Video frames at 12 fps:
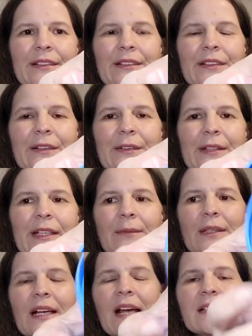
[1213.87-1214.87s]
So
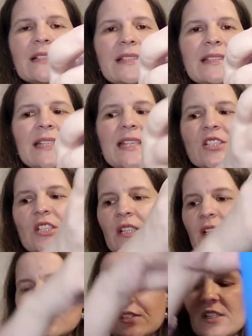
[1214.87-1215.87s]
keep the condensation
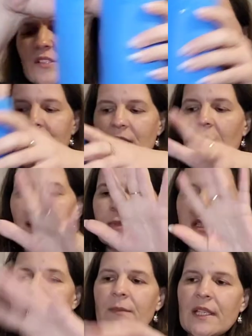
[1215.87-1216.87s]
because, you know,
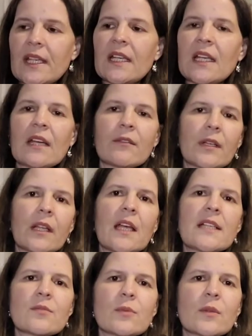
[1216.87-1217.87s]
sometimes in the beginning I
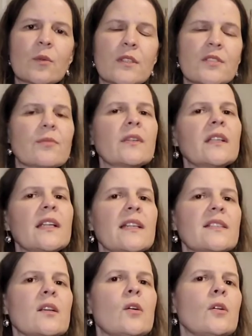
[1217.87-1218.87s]
realized when the water's really
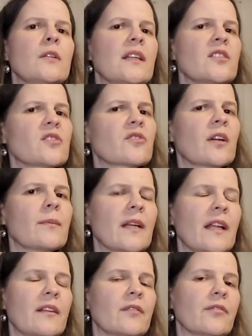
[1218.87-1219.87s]
ice cold and I just grab
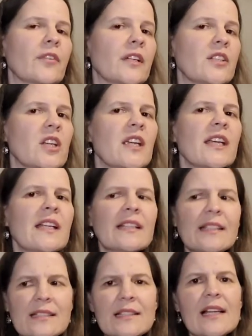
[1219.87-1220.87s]
it out of the fridge,
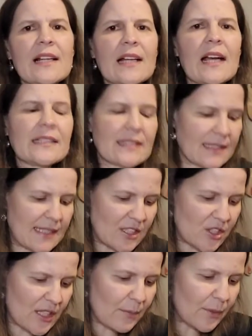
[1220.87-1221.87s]
there's a lot of
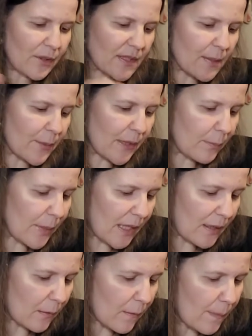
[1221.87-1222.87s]
condensation that builds up on the
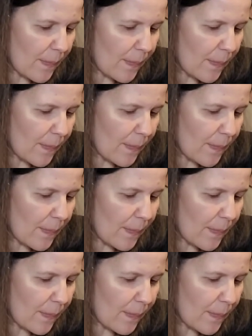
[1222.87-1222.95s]
bottle.